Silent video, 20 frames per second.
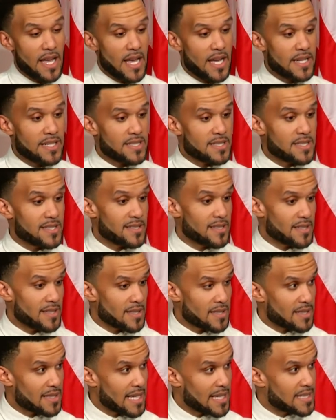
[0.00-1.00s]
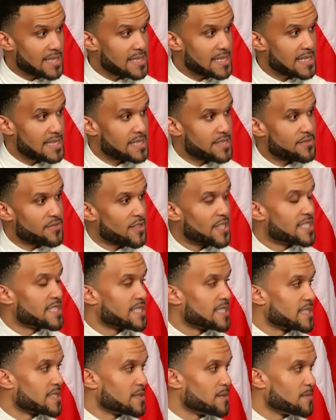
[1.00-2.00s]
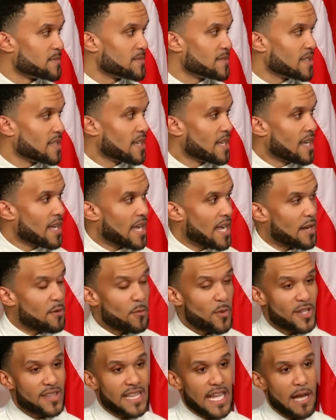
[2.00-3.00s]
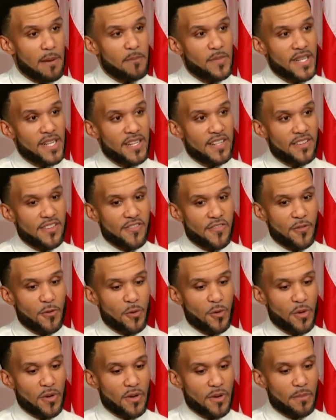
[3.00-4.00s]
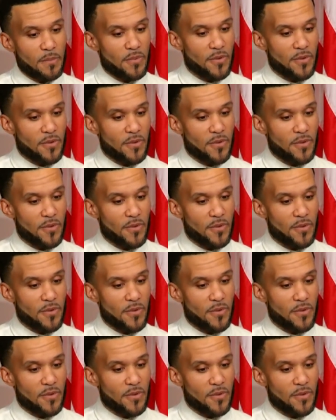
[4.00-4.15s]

and legacies of racism, and what that means for